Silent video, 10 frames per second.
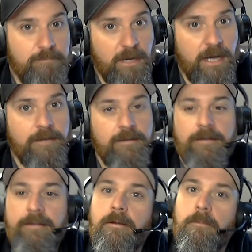But
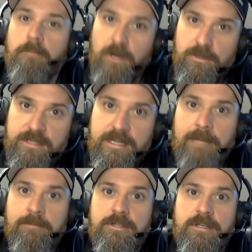most
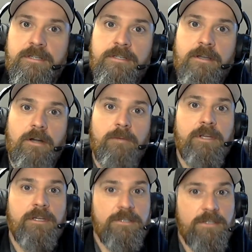damages are
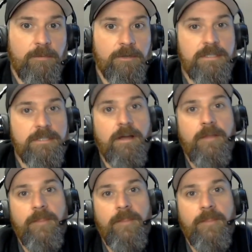because someone has done